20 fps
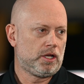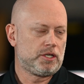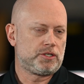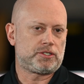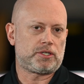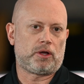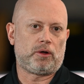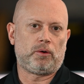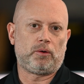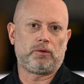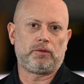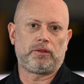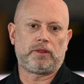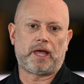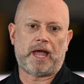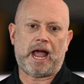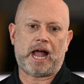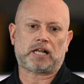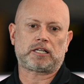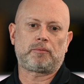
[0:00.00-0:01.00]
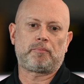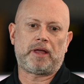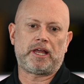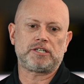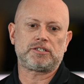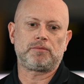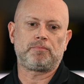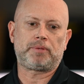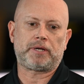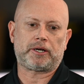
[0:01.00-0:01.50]
So the
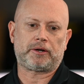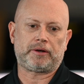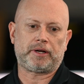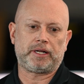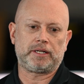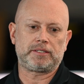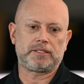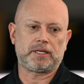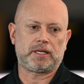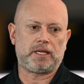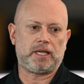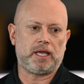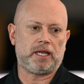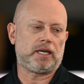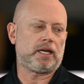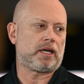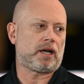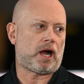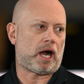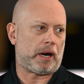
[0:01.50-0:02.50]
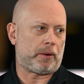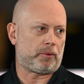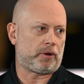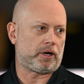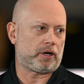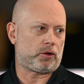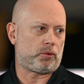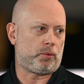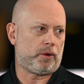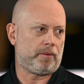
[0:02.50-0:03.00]
acclimation period to get in our
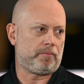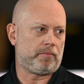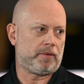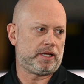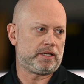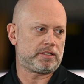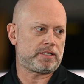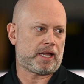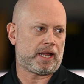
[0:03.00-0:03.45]
equipment